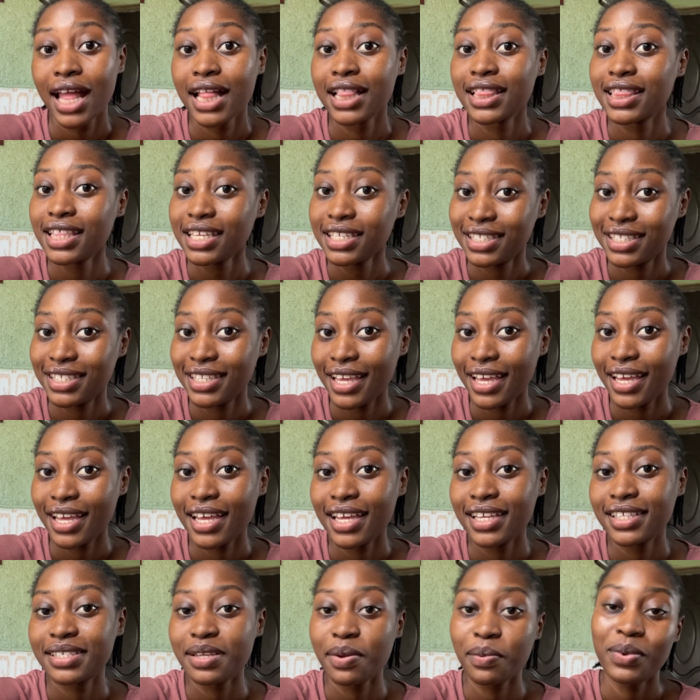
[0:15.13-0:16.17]
This
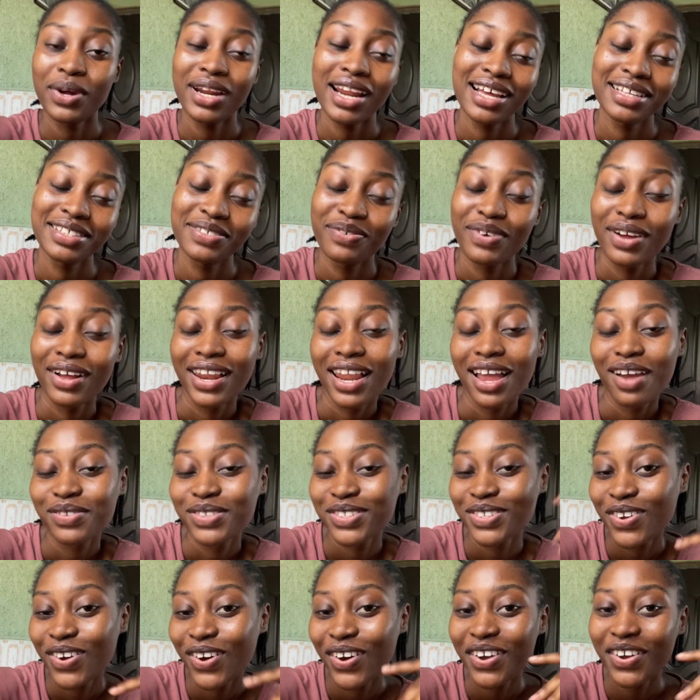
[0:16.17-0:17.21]
year someone asked if I'd love
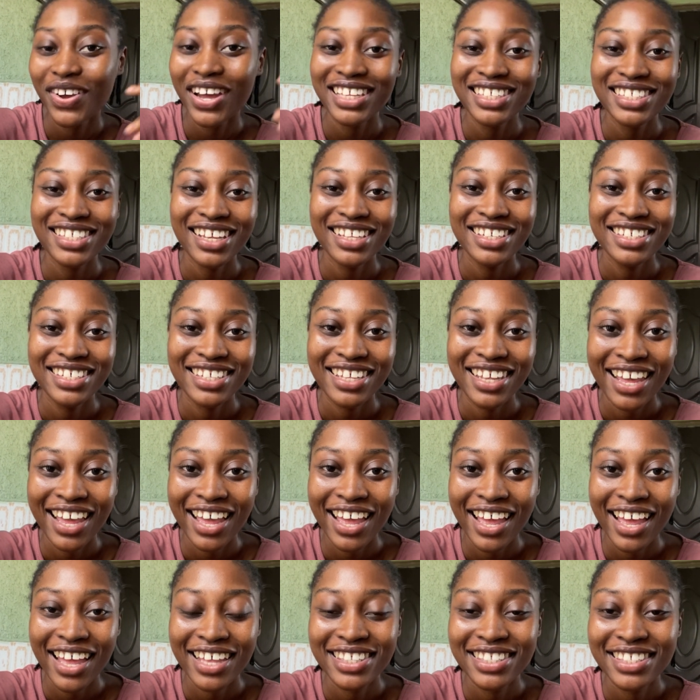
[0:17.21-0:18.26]
to go. I said
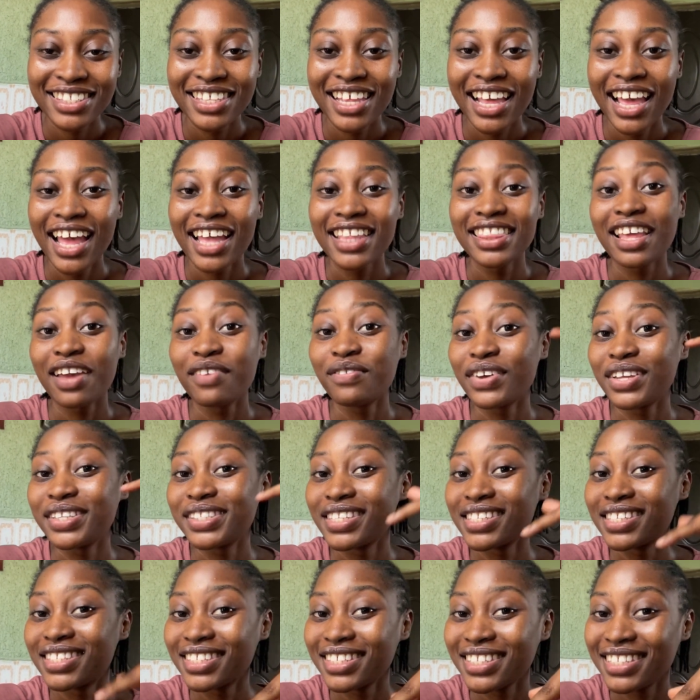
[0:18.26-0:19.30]
yes. The event
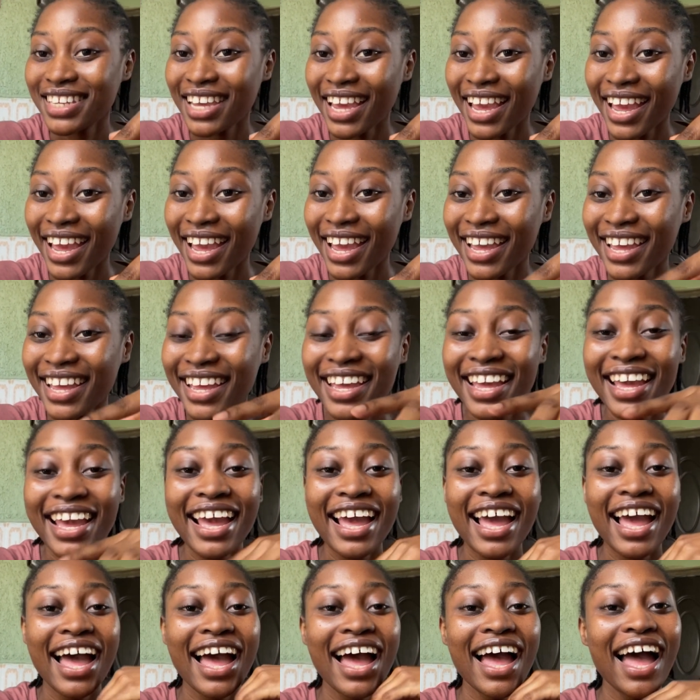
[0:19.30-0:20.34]
is today
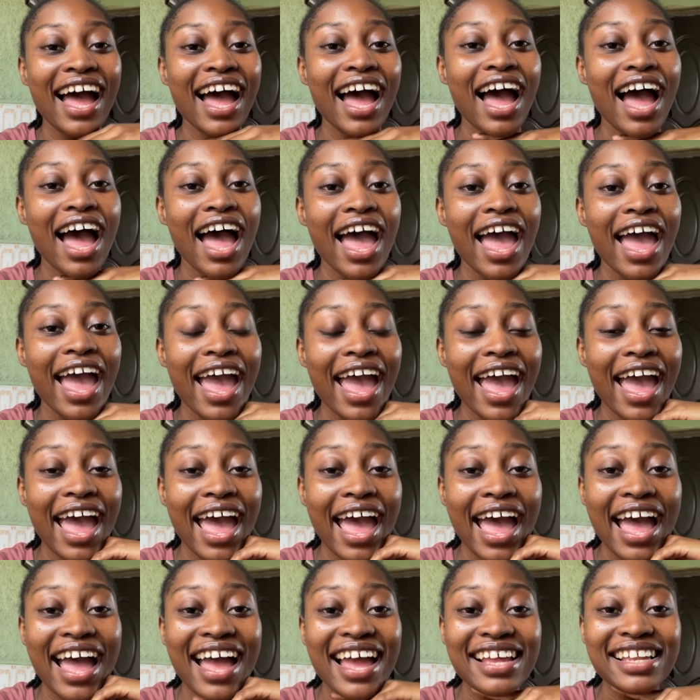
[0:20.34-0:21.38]

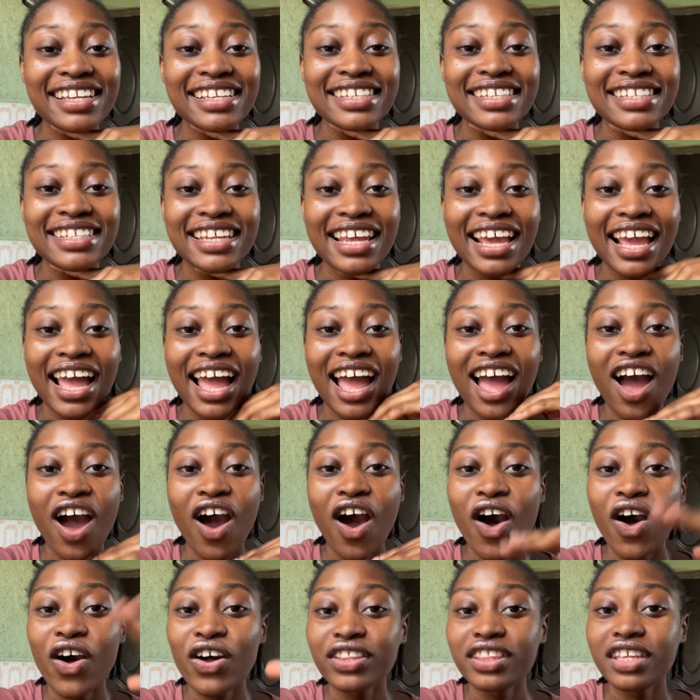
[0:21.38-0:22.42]
and
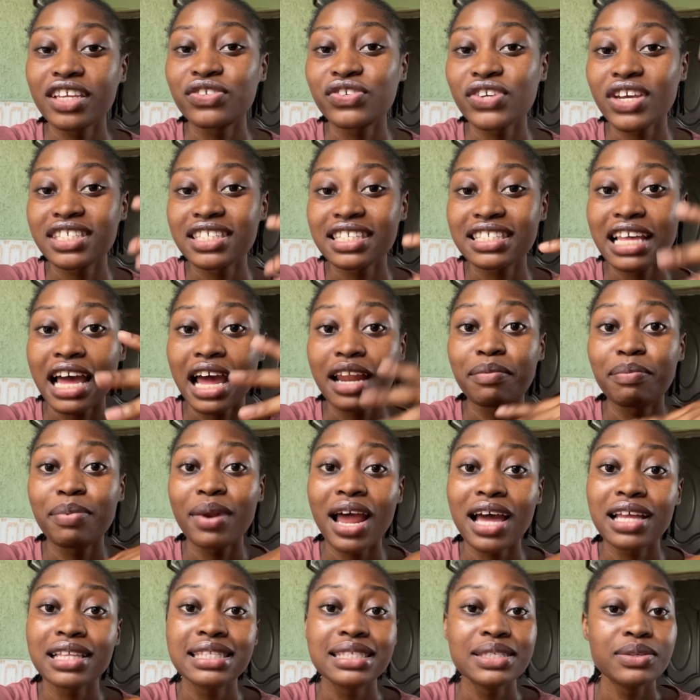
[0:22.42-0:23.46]
all the dresses I had
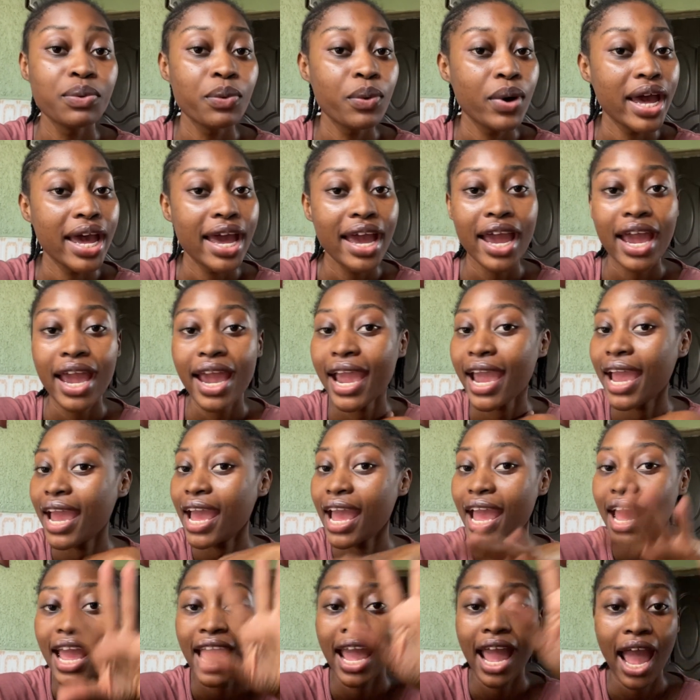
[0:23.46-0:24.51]
planned to wear
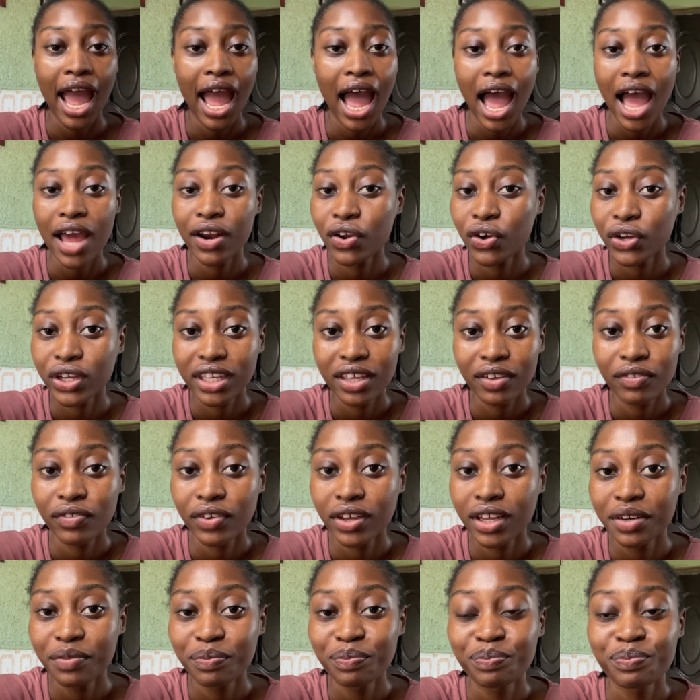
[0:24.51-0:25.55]
are not
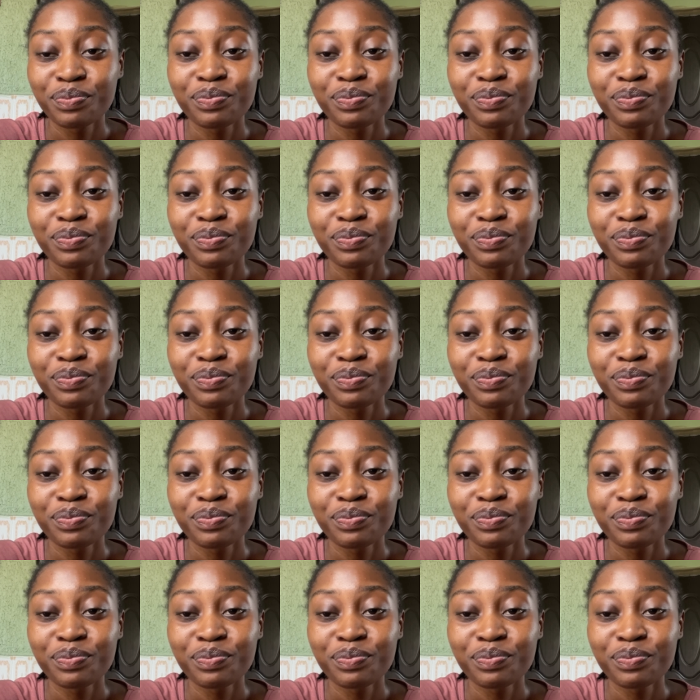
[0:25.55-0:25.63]
given.